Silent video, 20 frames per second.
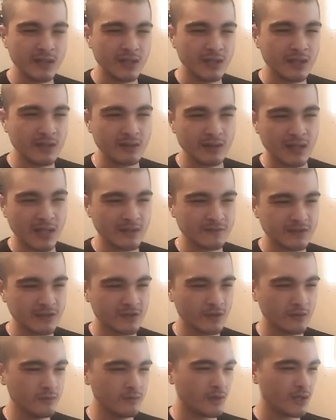You don't have to
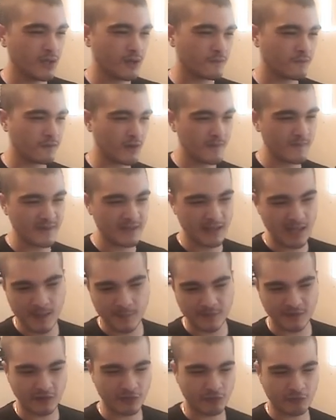do From the
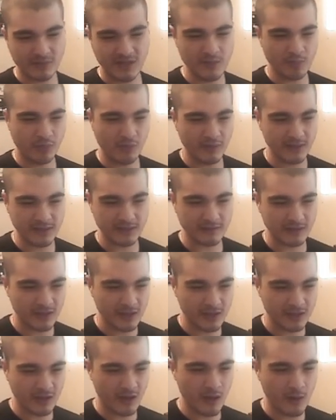Depths
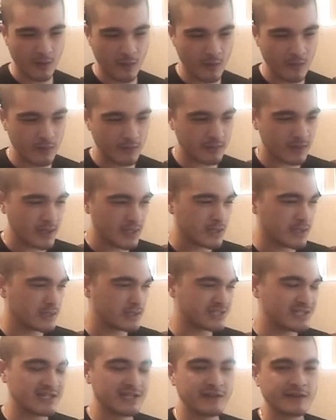3.0.
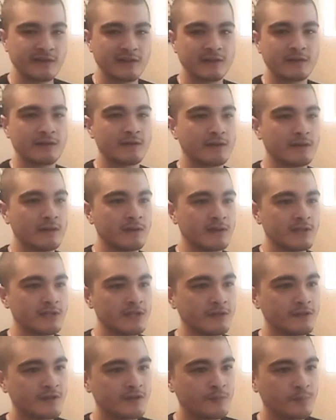
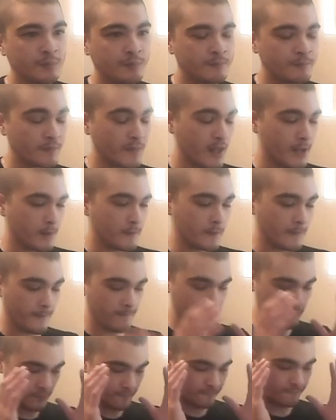Just
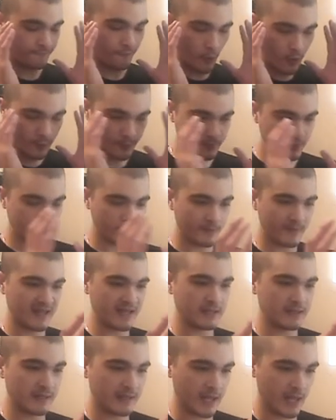form your
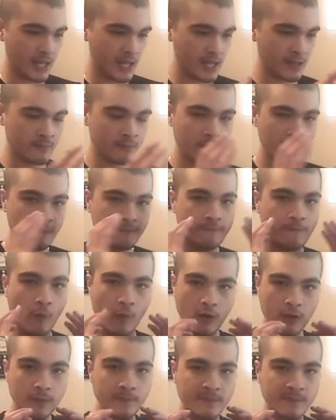main game, form